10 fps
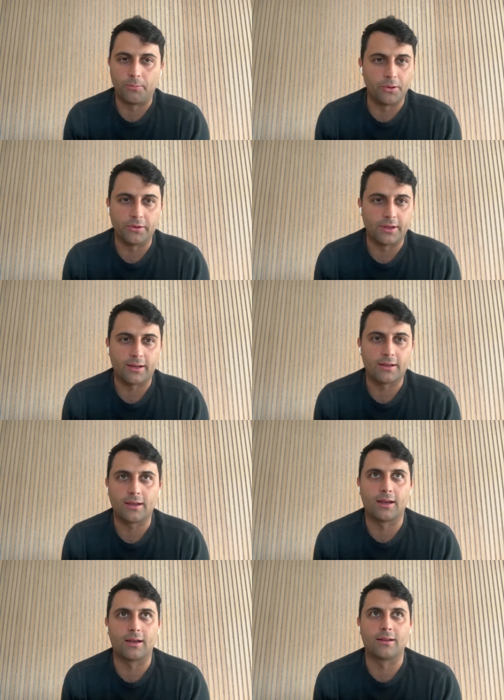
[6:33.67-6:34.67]
building,
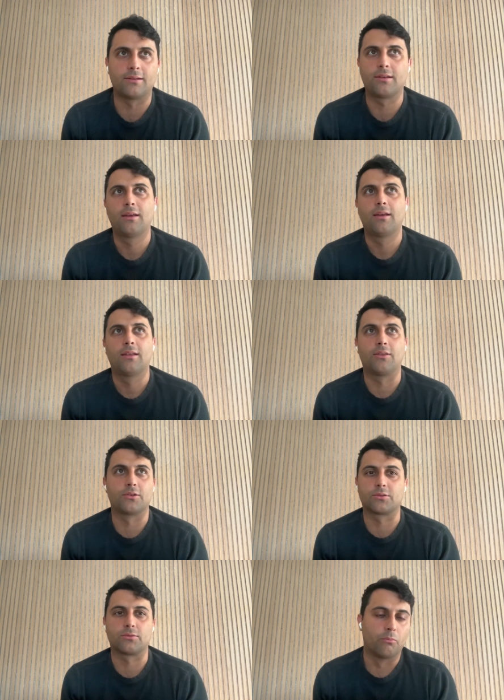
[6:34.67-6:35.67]
and
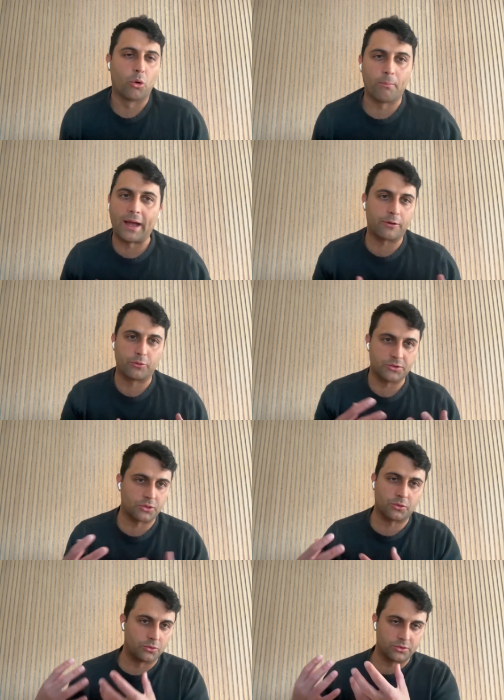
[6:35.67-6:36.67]
there's more micro
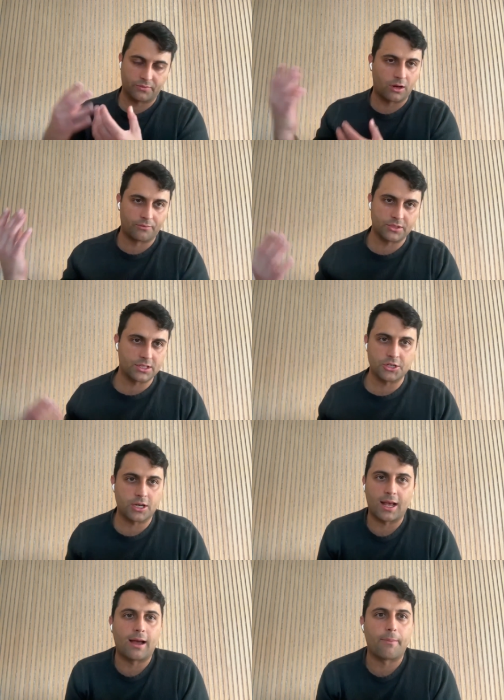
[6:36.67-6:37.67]
circles of conversation
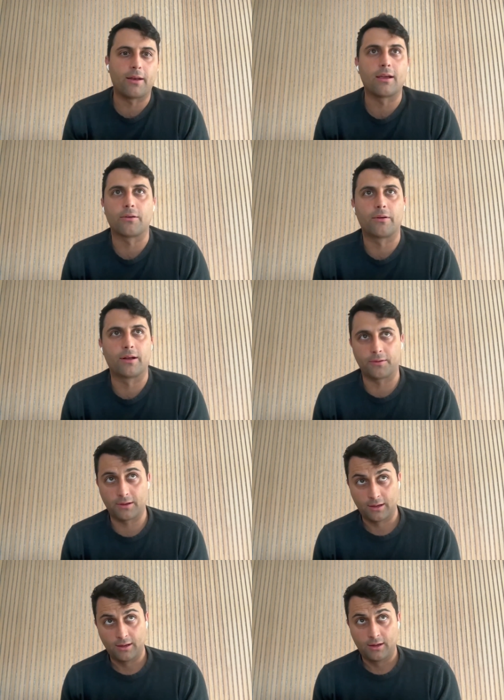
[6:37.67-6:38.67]
happening around
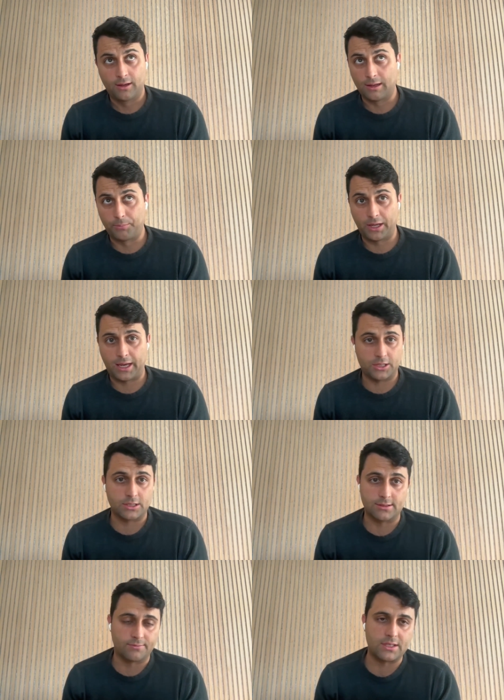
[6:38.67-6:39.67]

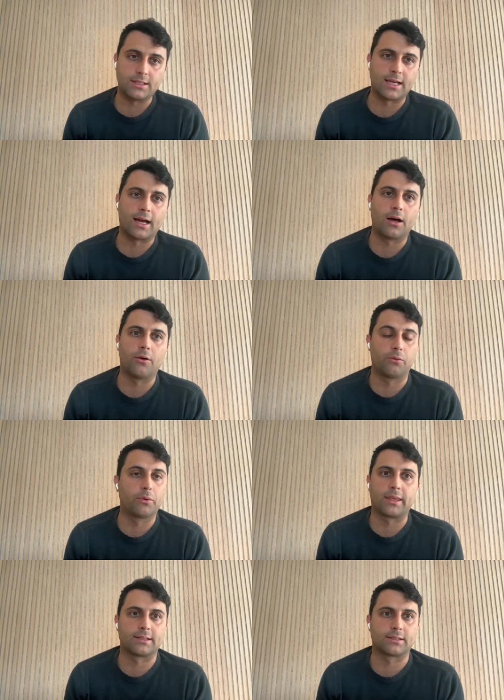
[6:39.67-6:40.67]
implications of dTAO and
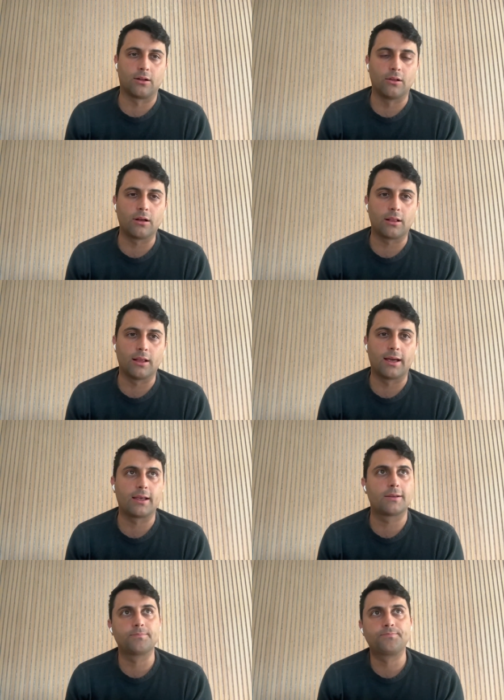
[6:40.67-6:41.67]
what that's going to look
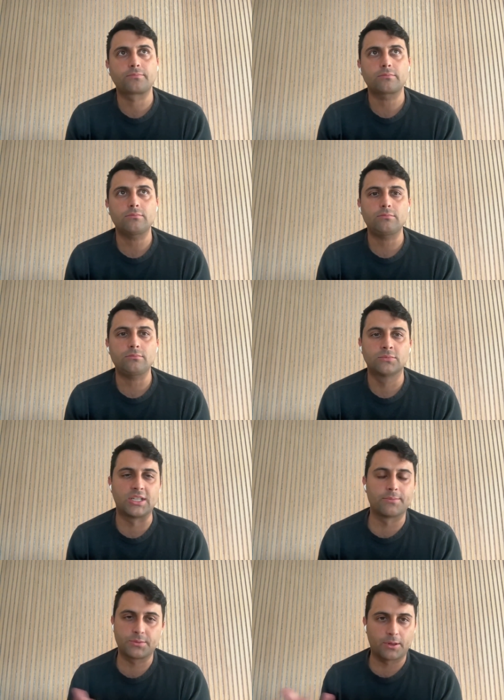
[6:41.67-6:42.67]
like.
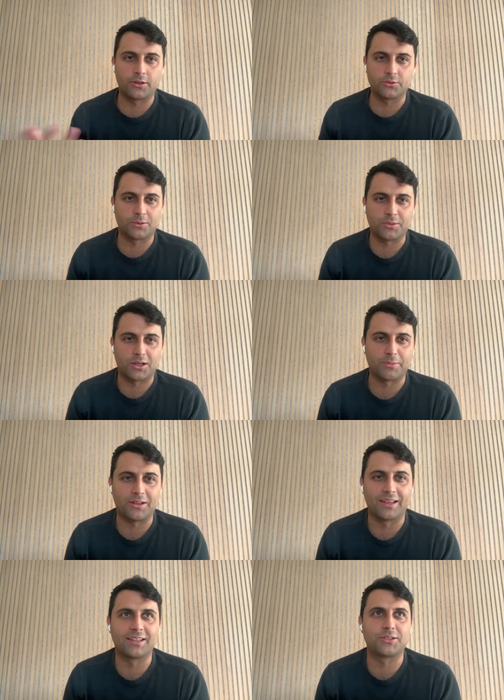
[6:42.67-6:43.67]
James probably knows what I'm talking
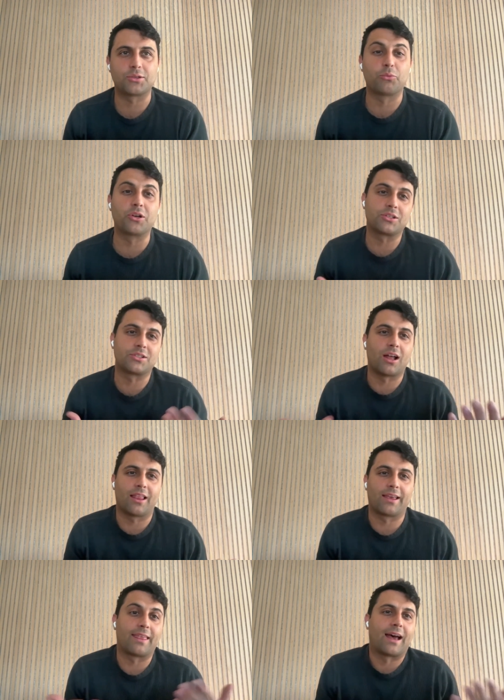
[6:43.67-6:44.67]
about. Like, we're just not
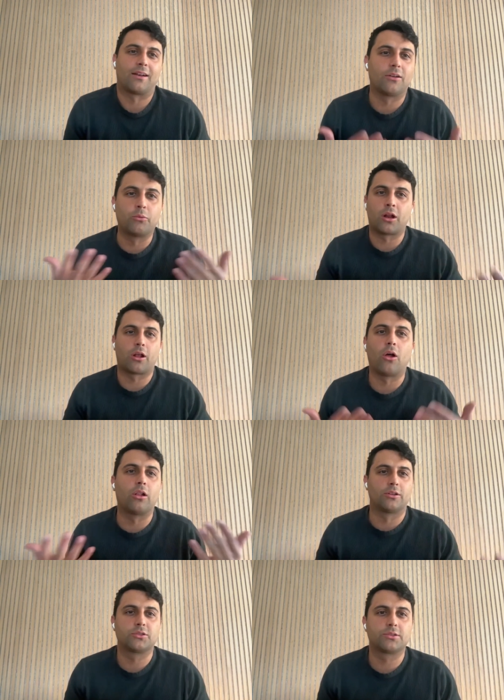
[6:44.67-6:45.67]
like that. We're not all
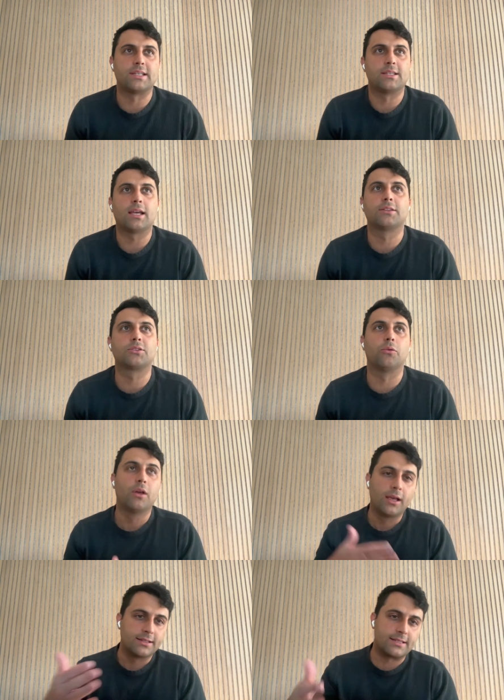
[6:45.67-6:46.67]
on CT. And so
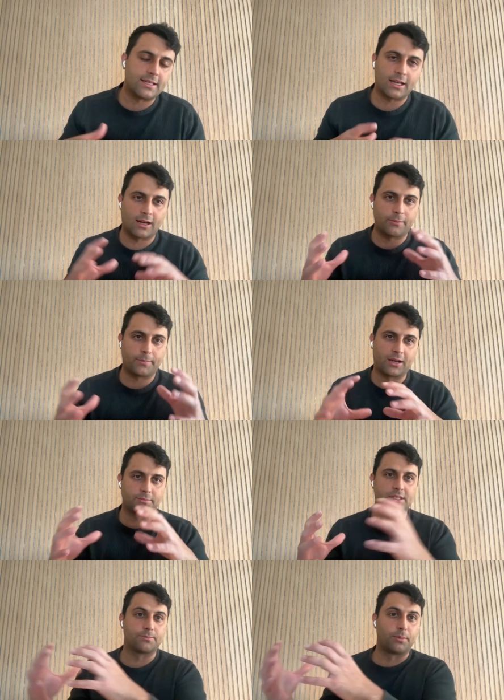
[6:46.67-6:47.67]
CT kind of
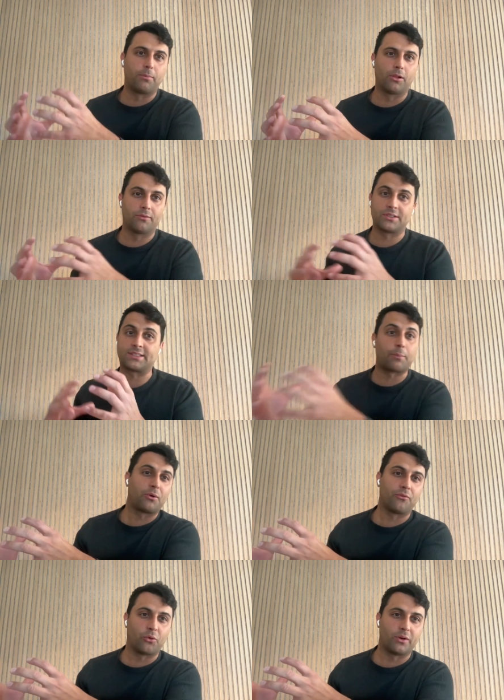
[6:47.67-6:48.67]
becomes this bubble of a
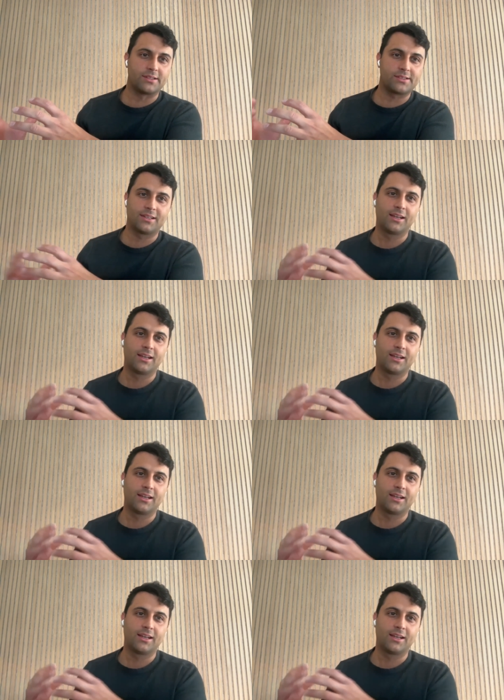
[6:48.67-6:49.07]
separate voice,